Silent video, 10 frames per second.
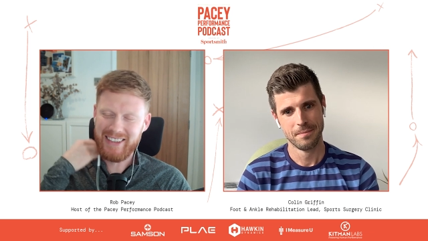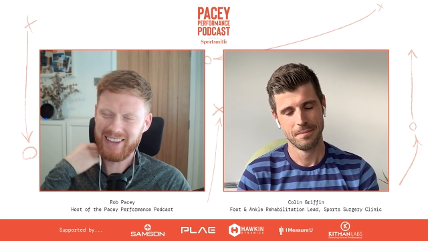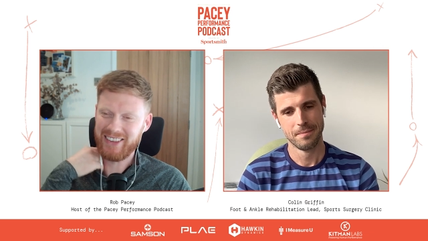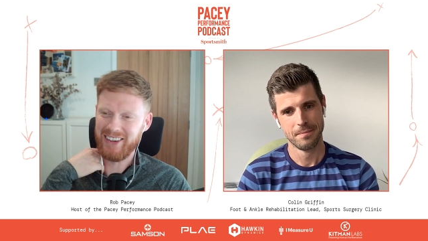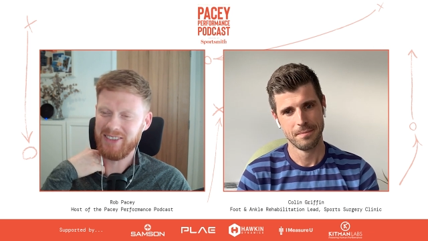Speaker 1: good.
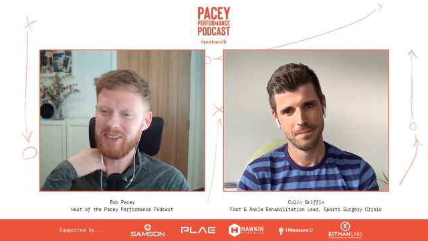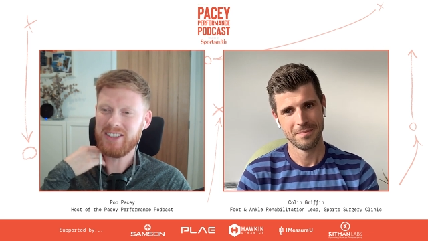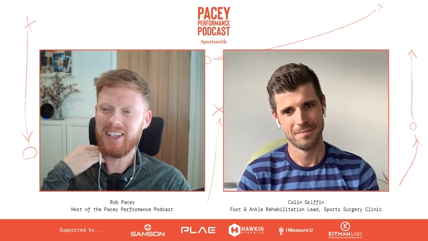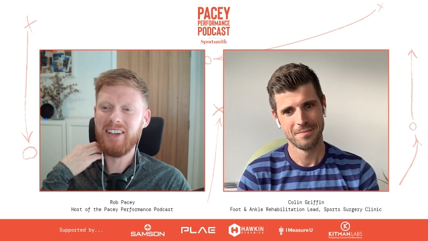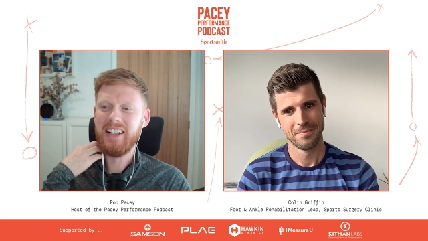I thought you
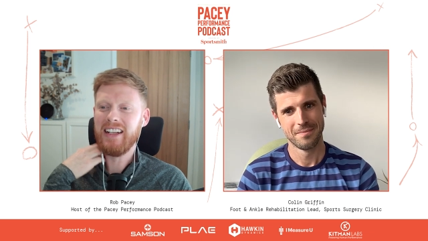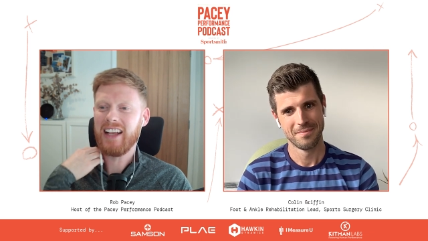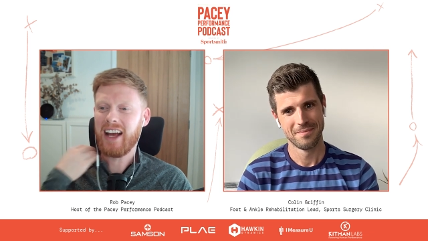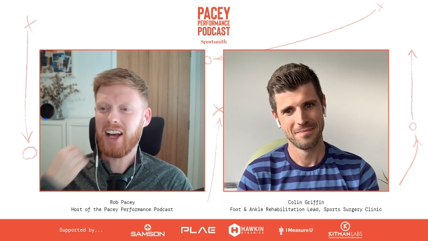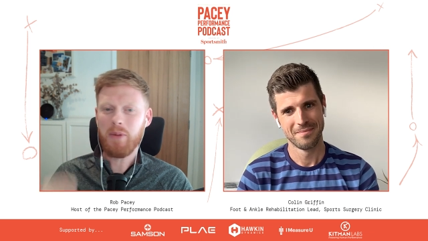must do.
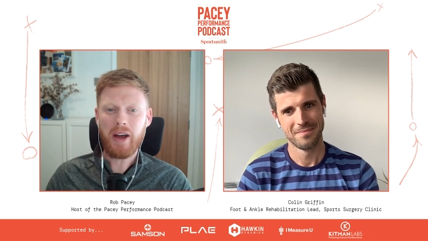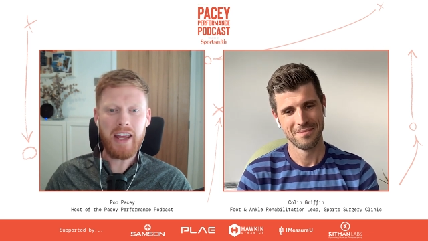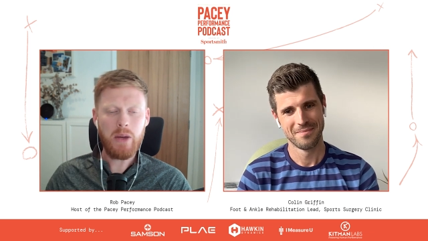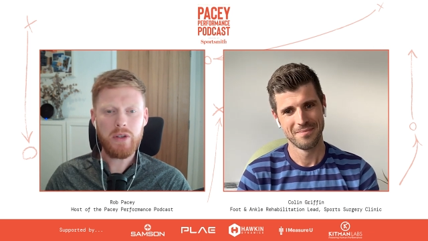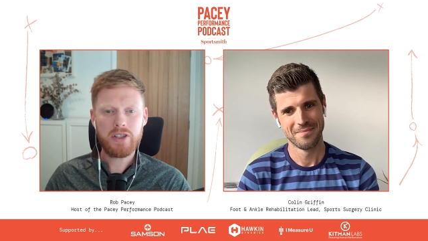Um, and
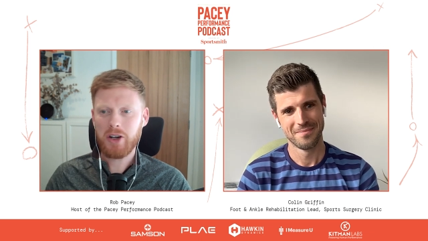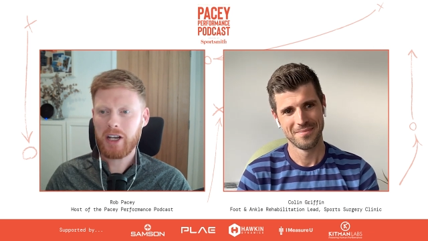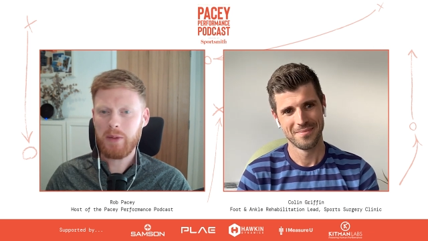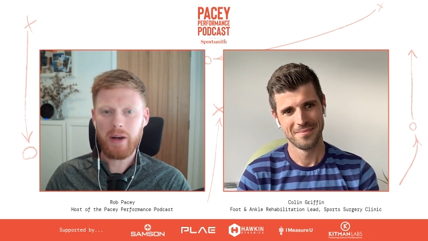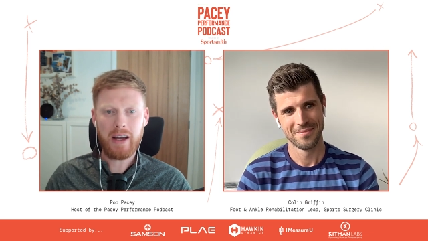he was
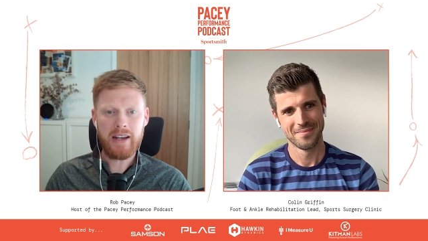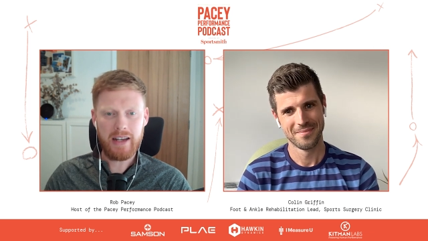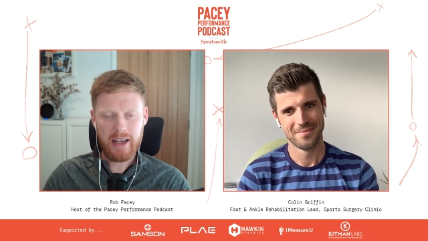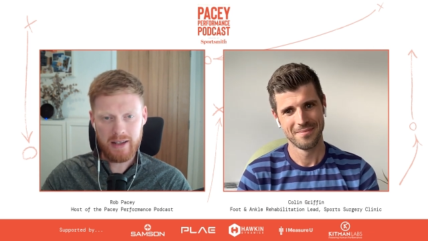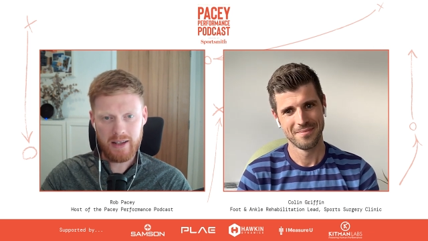talking about
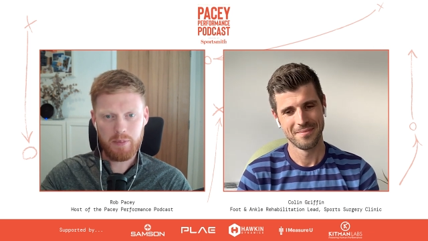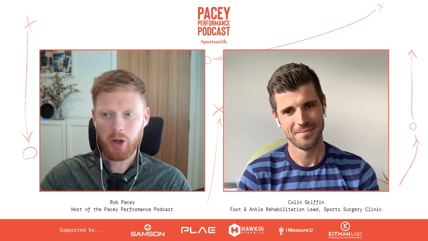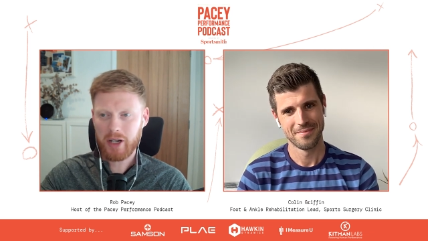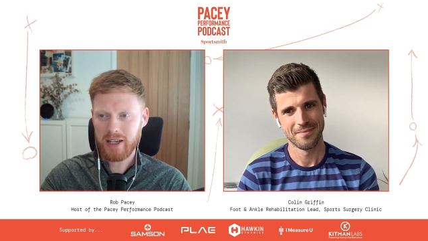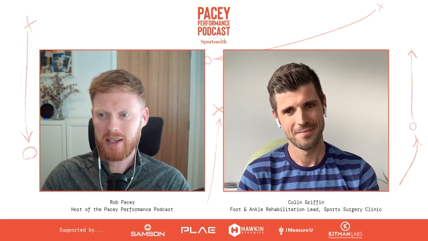in, in the
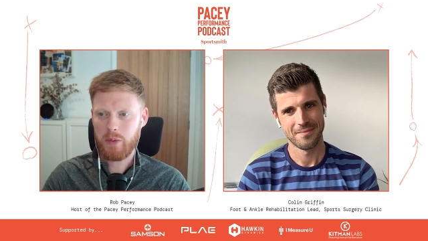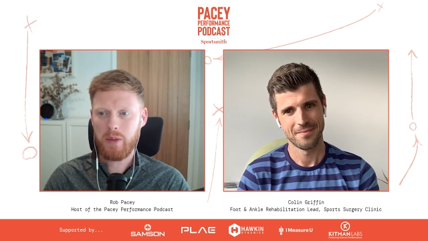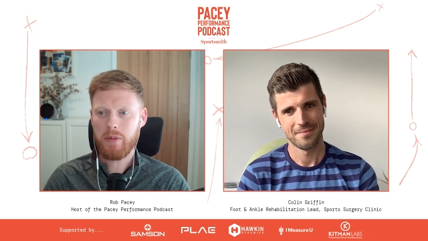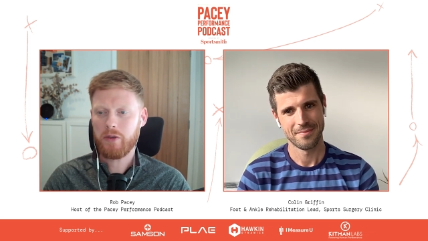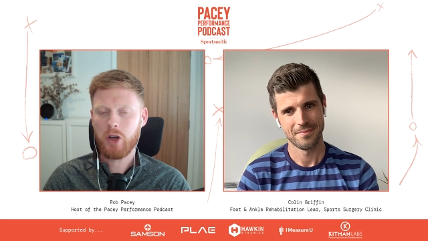podcast I did
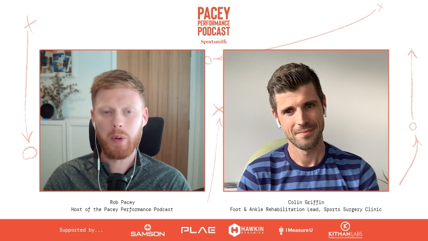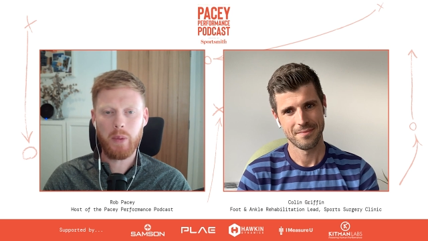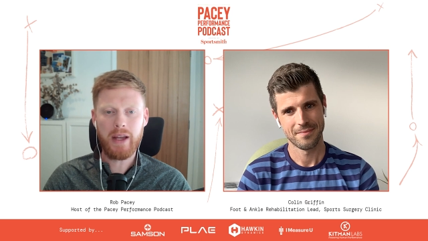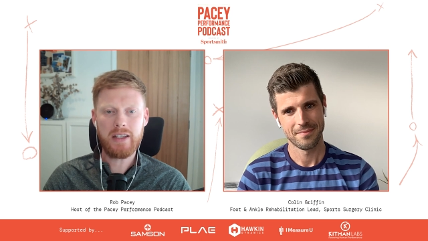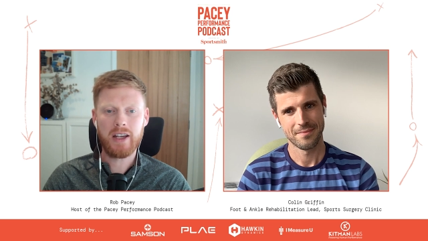with him a
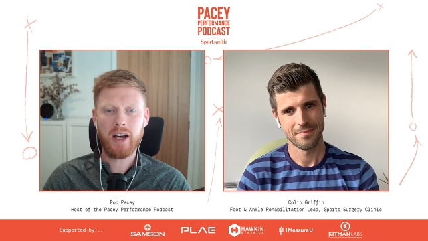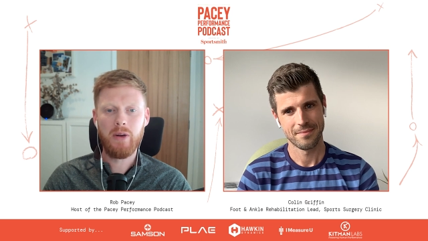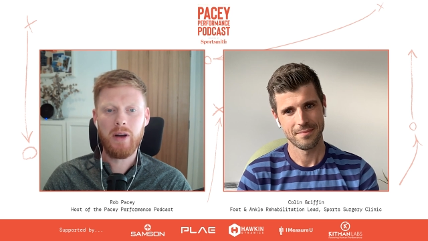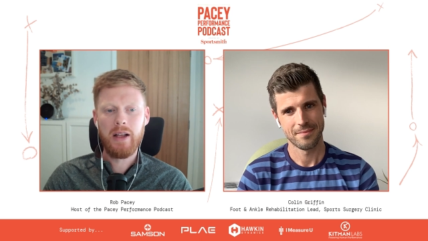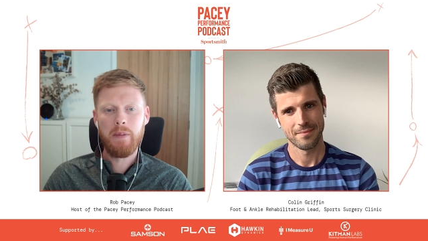couple of weeks
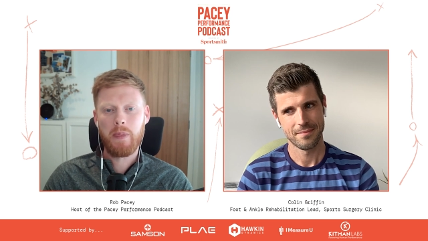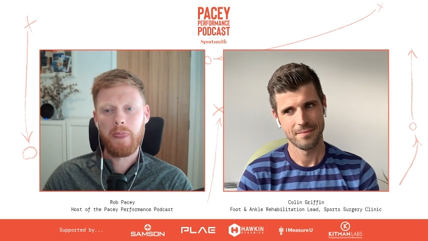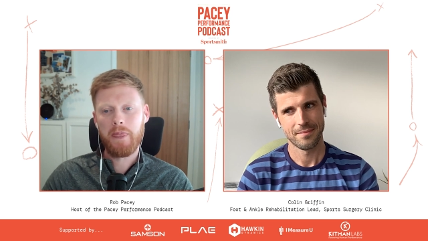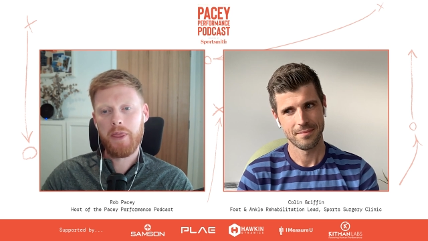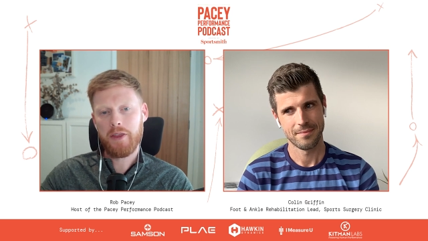ago
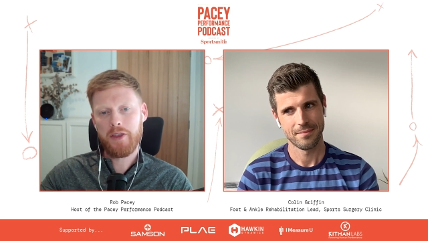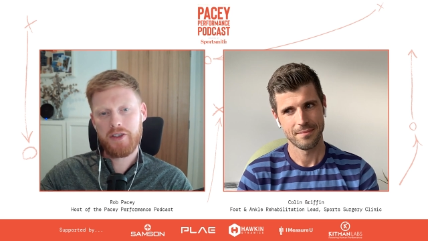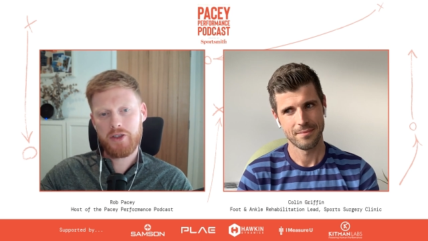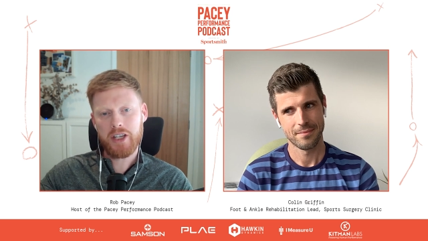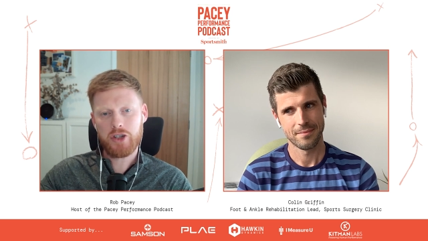that
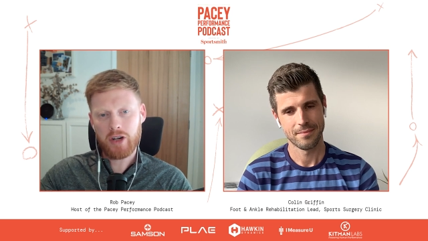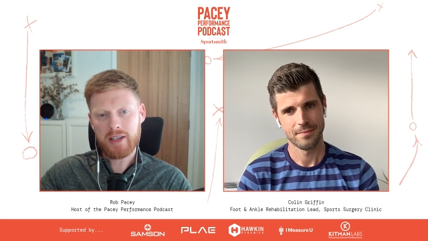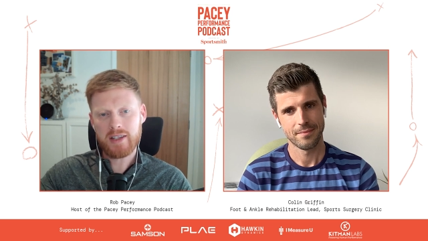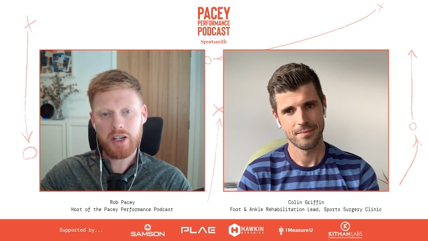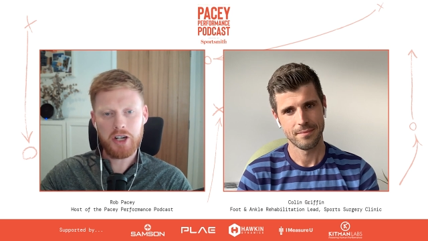this, this
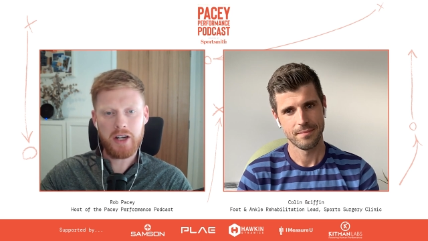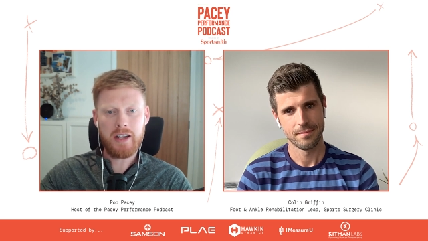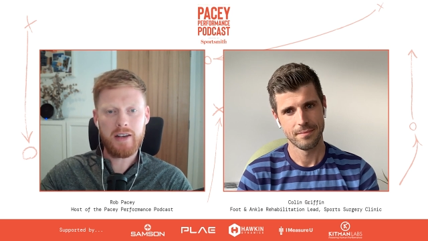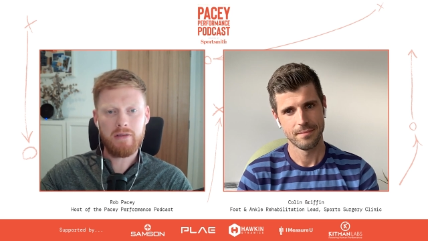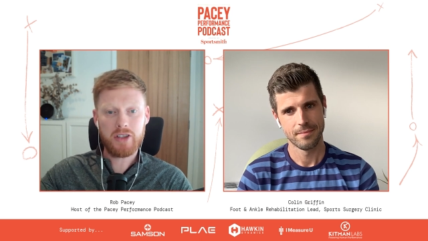transition
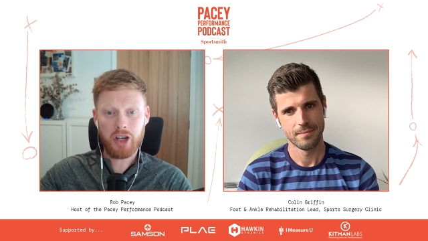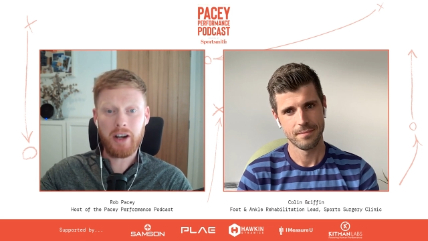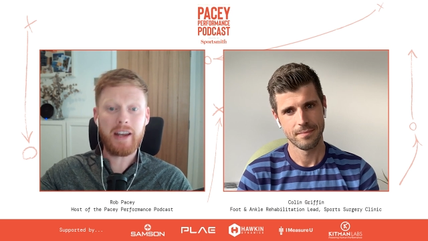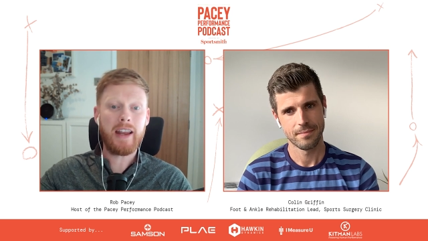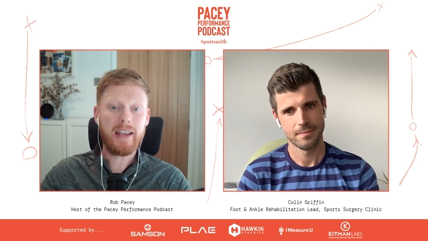in
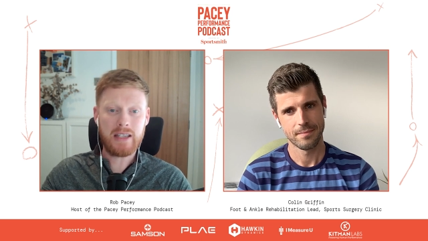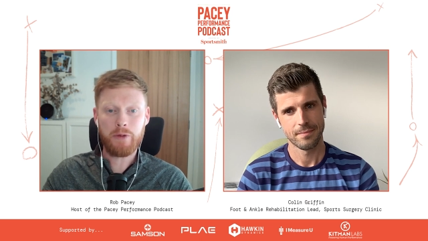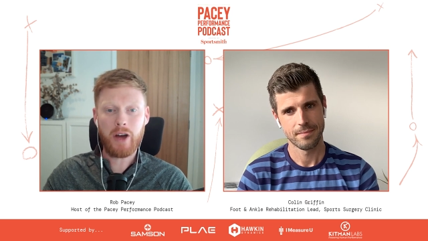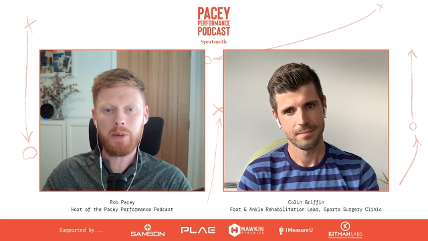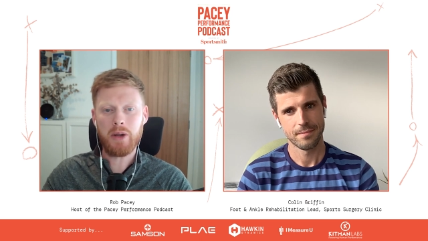certainly in his
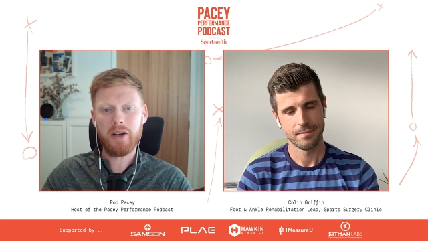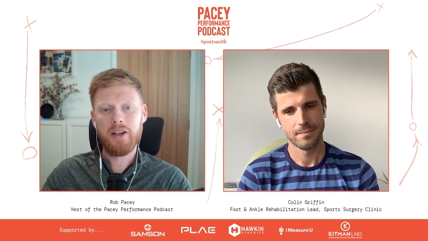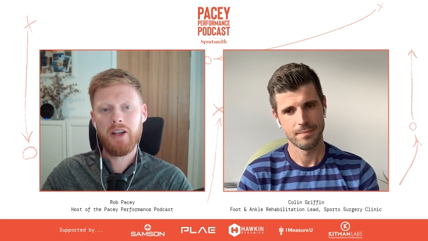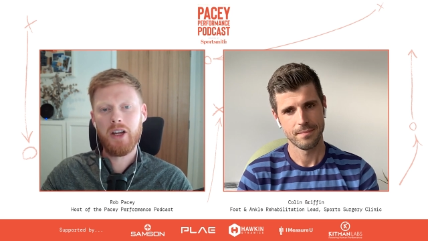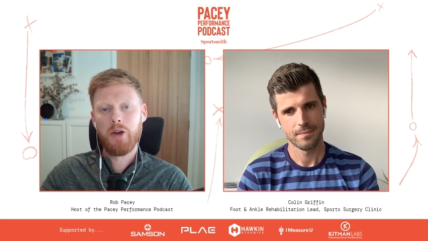environment